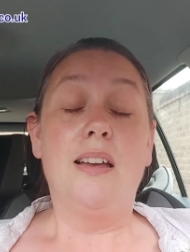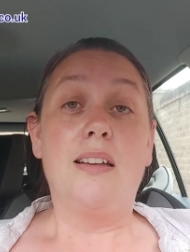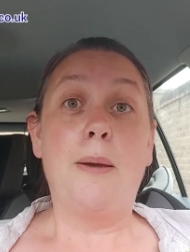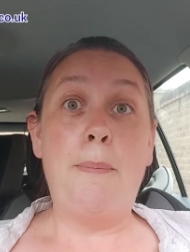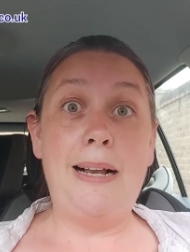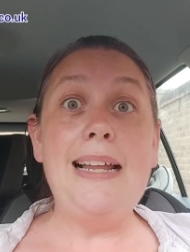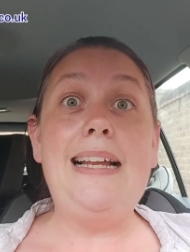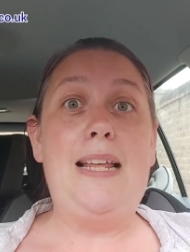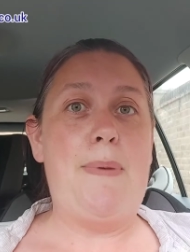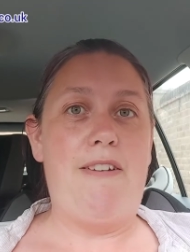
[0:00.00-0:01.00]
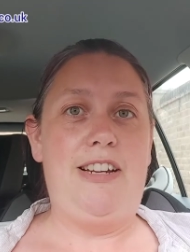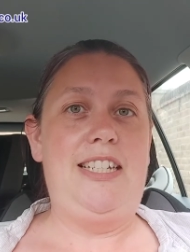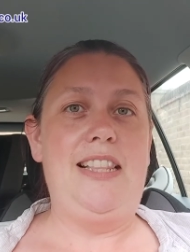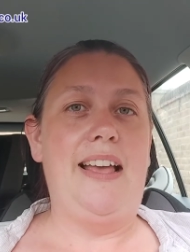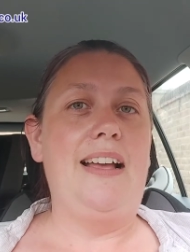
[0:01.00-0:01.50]
completely buried
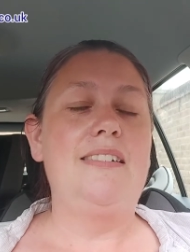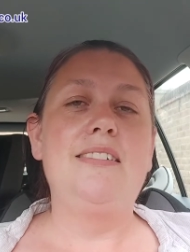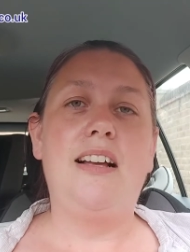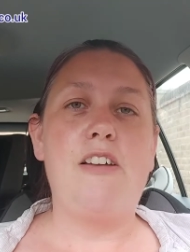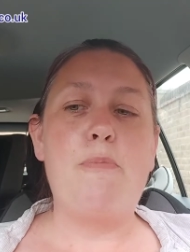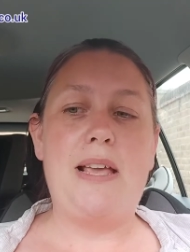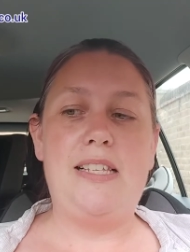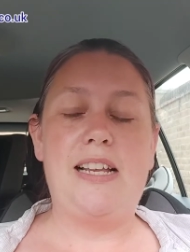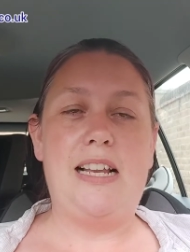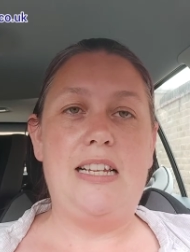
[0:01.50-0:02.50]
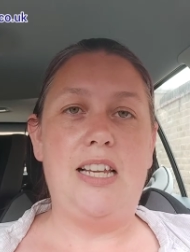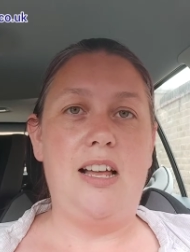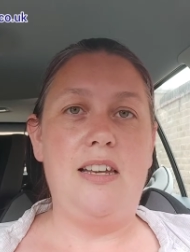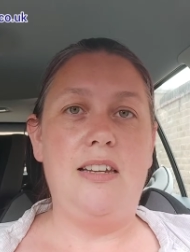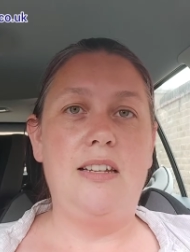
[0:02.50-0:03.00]
in that. I've basically
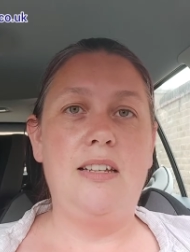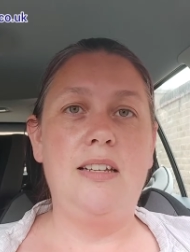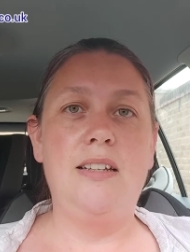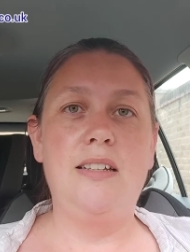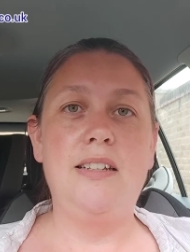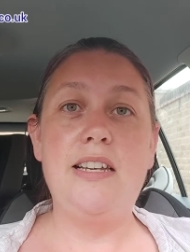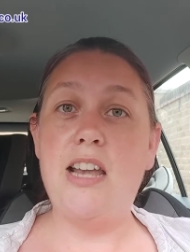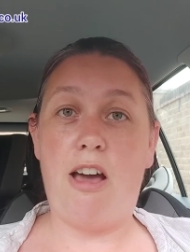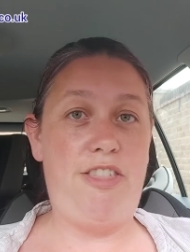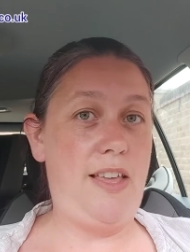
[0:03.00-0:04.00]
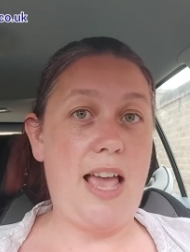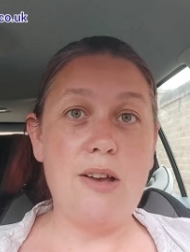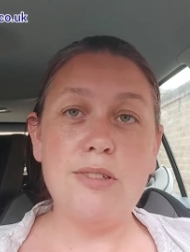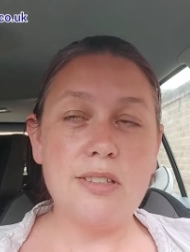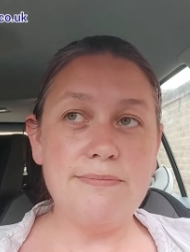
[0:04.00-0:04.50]
done nothing
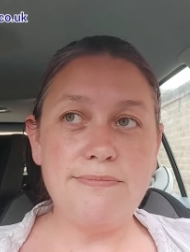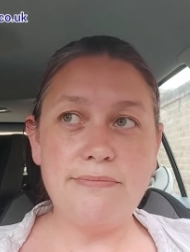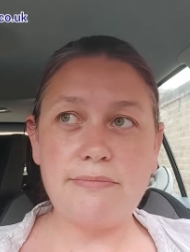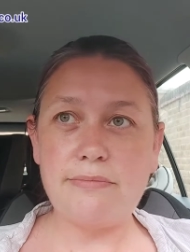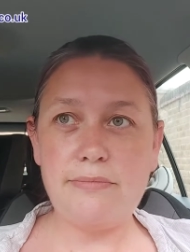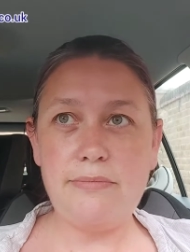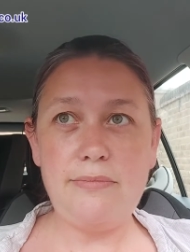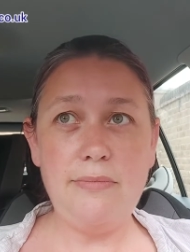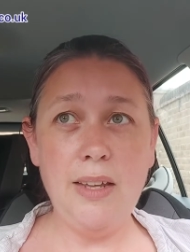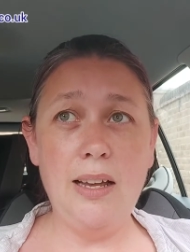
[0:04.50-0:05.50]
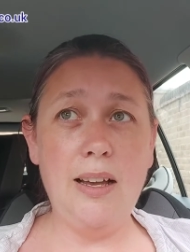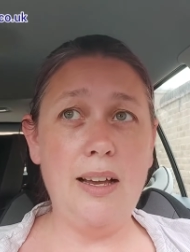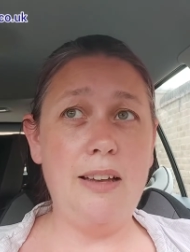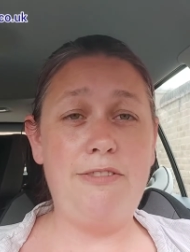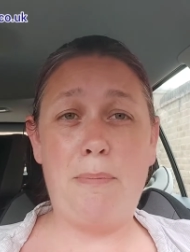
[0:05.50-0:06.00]
else.
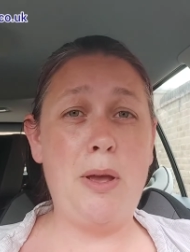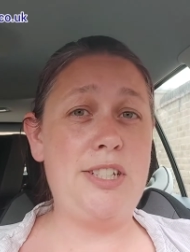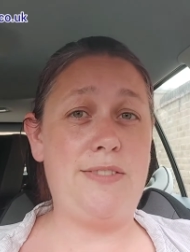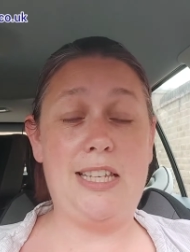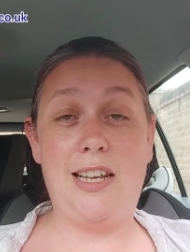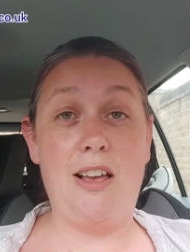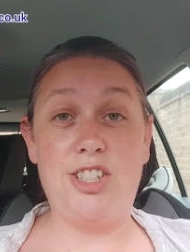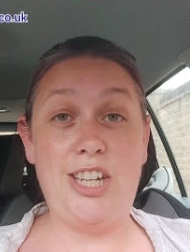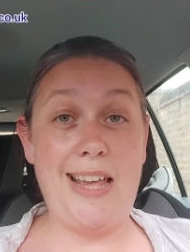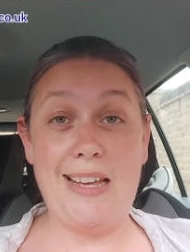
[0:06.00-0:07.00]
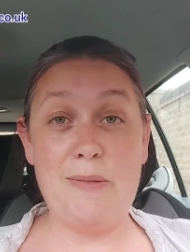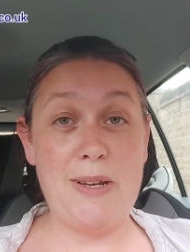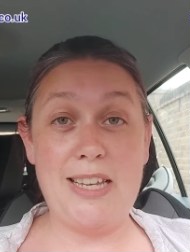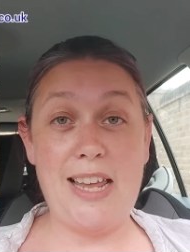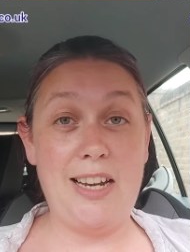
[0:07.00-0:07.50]
In fact, most of this last year has
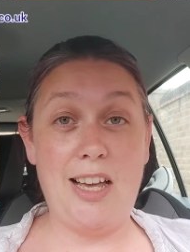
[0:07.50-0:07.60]
been taken